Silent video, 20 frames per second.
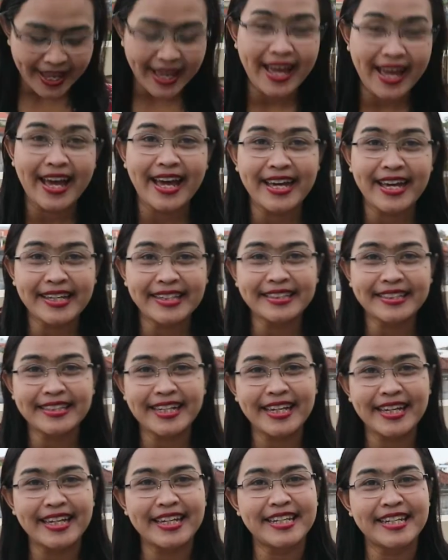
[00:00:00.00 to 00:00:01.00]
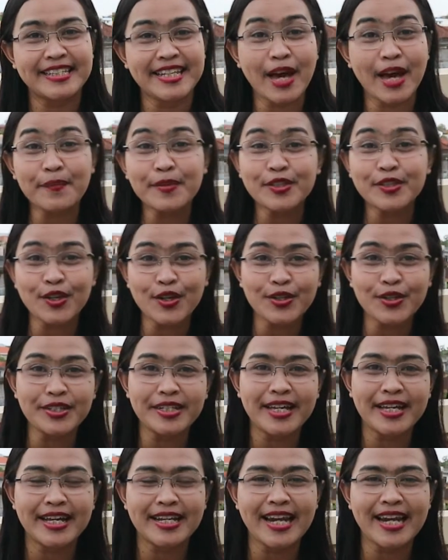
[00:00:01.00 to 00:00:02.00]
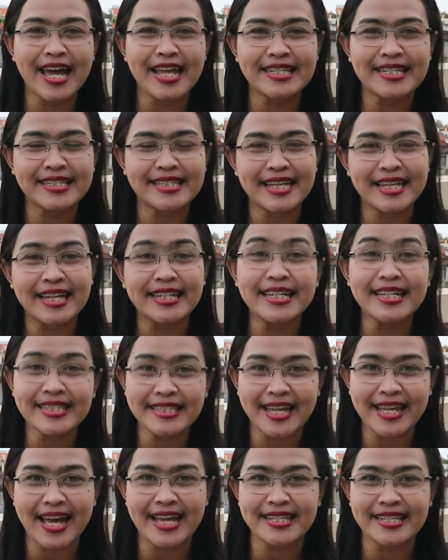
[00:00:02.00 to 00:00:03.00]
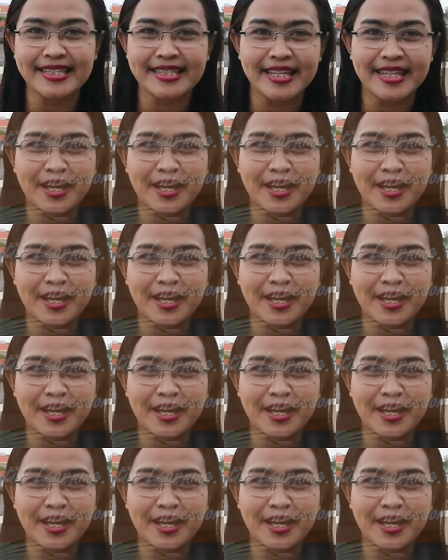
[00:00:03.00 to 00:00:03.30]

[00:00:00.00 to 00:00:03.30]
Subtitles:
And in this episode, let's discuss